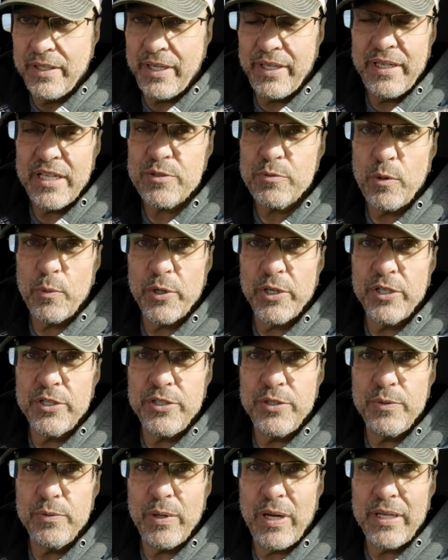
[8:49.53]
And that's what we're gonna
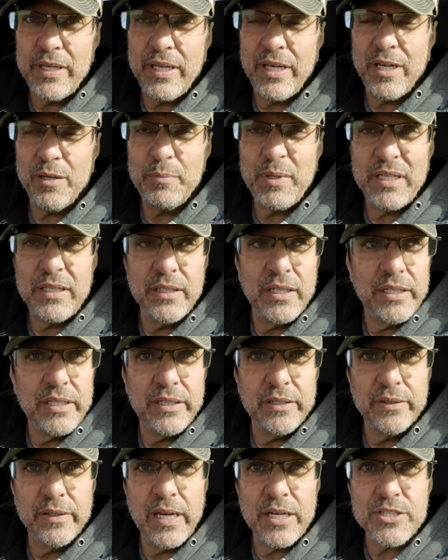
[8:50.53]
do right now. Me and
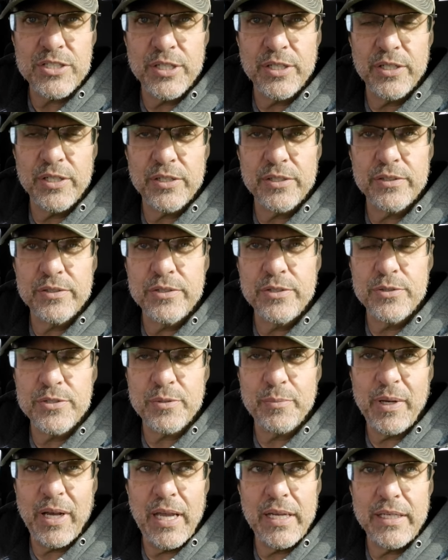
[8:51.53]
Nikki are actually gonna do
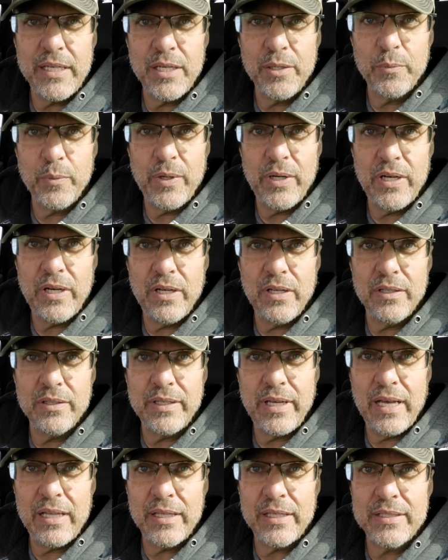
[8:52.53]
some hiking
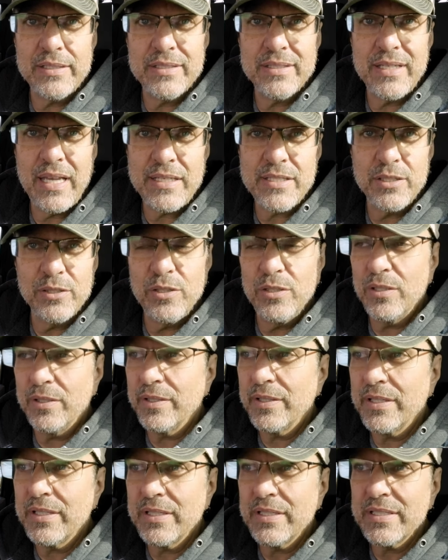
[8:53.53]
while Allie takes a
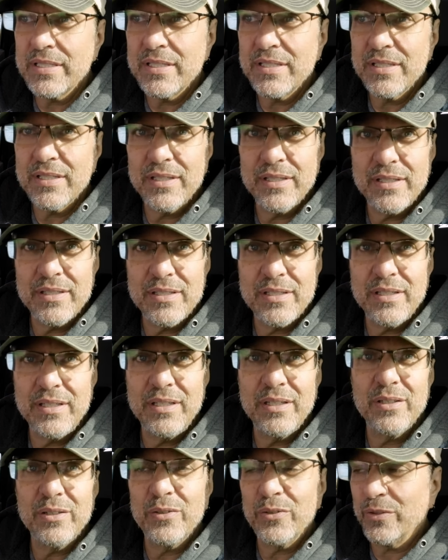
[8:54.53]
little,
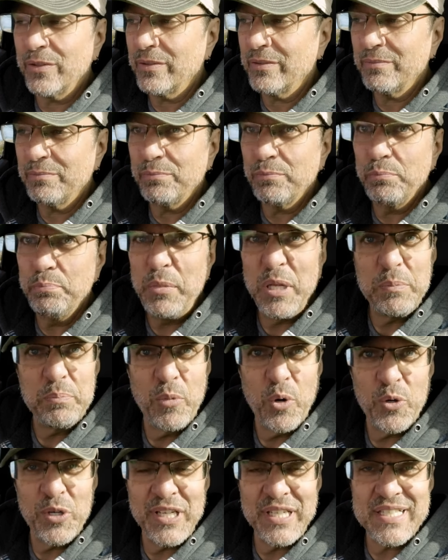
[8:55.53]
you know,
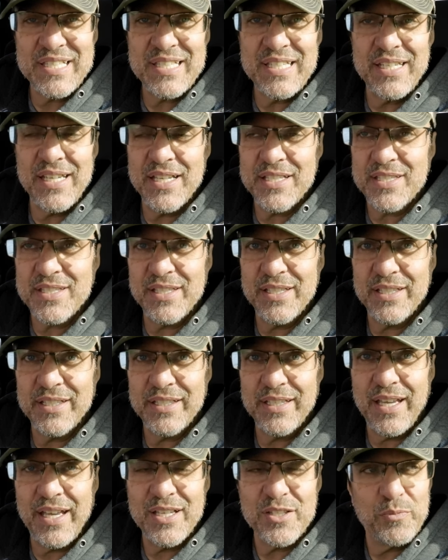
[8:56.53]
mid-morning siesta
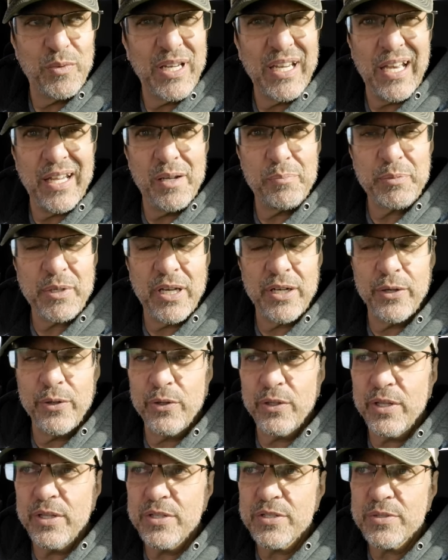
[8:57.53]
as we got up kind of early